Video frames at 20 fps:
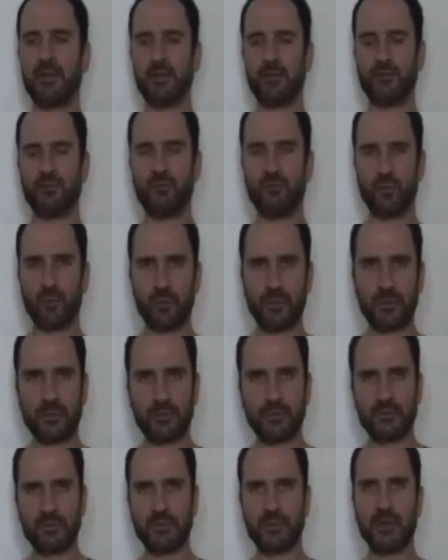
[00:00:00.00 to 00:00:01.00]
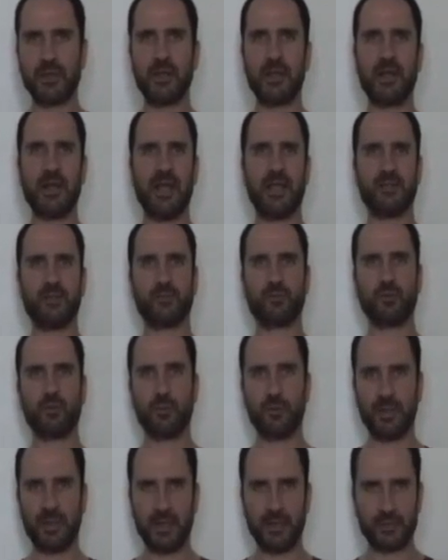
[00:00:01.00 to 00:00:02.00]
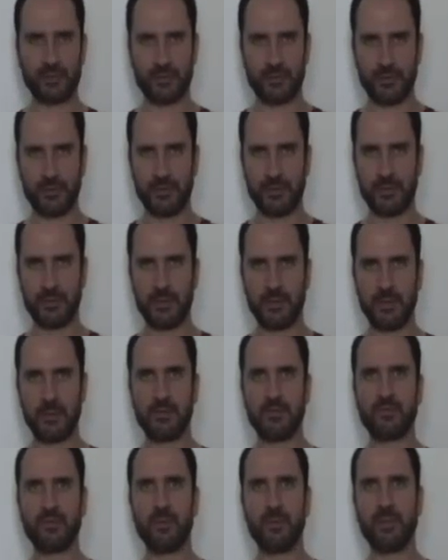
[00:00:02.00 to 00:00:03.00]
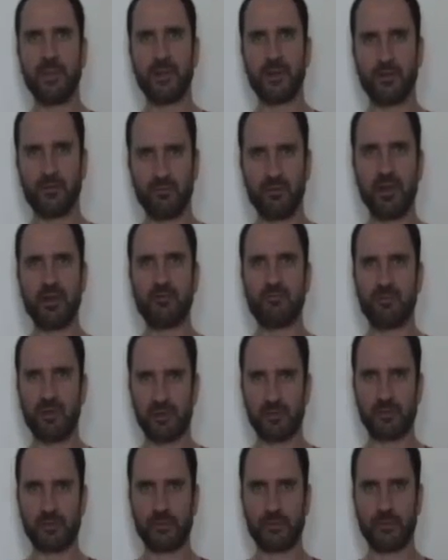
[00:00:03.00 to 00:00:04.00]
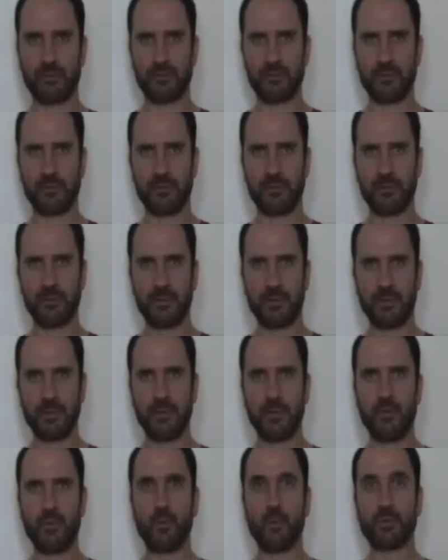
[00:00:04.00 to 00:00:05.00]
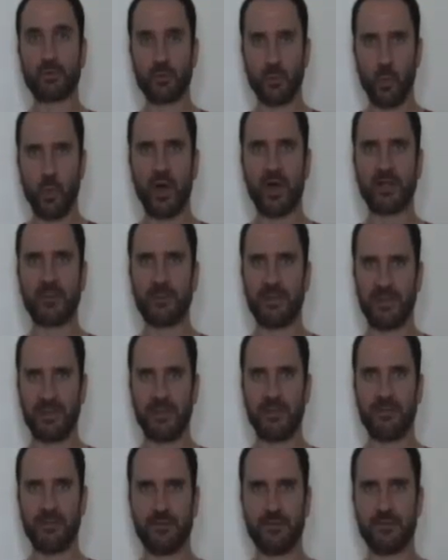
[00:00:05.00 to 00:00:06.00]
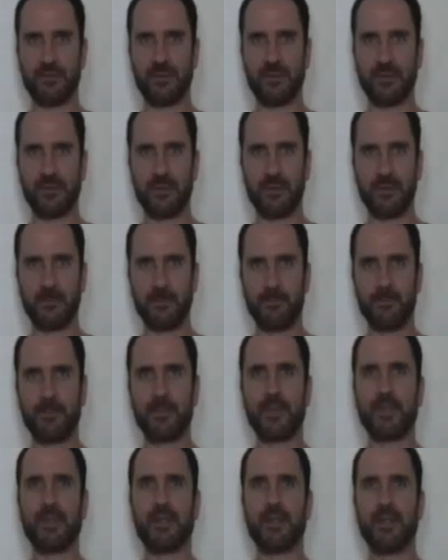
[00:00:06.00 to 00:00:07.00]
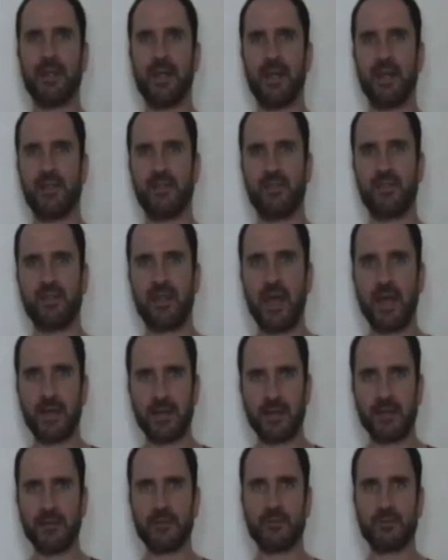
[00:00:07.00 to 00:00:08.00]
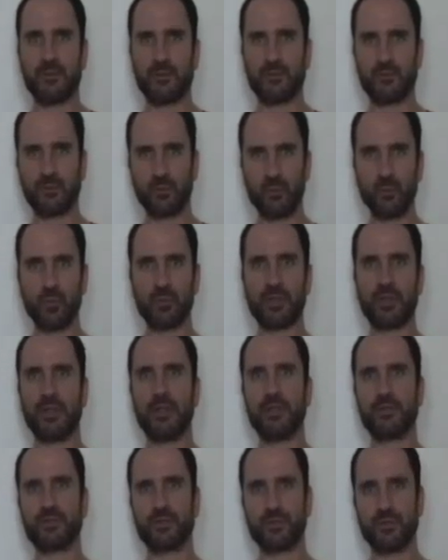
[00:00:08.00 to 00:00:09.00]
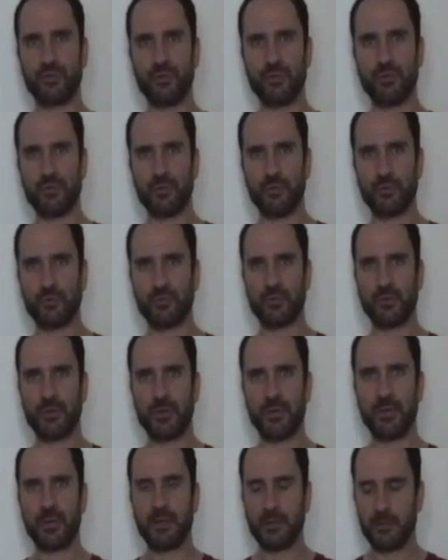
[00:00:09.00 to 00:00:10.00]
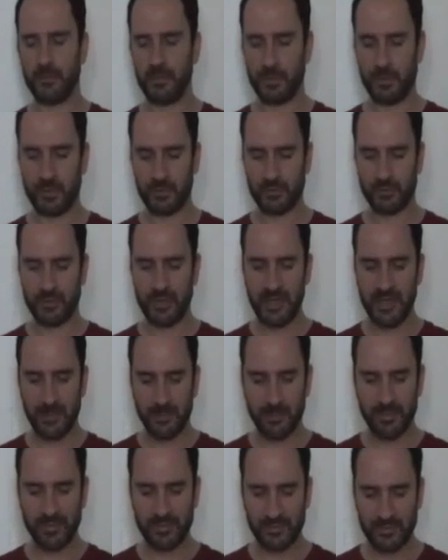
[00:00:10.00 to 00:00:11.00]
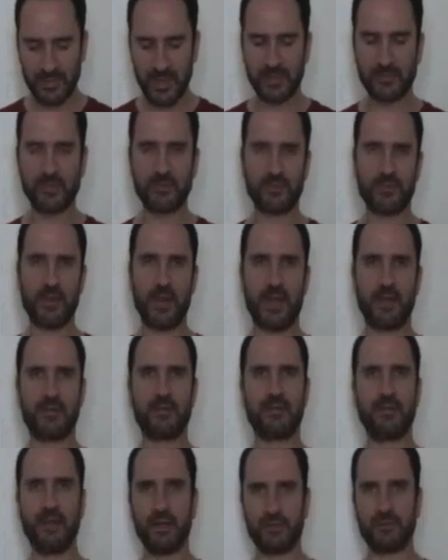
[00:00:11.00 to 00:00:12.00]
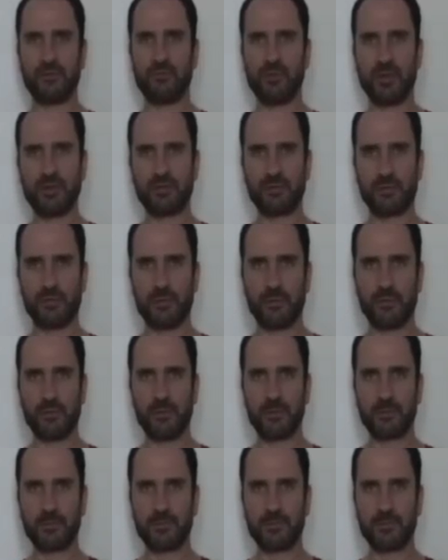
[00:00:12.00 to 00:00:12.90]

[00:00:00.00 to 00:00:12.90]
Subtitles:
endurance and determination to be a great wrestler, which Weidman is. And that is a tool that he should use, because he possesses that as a wrestler.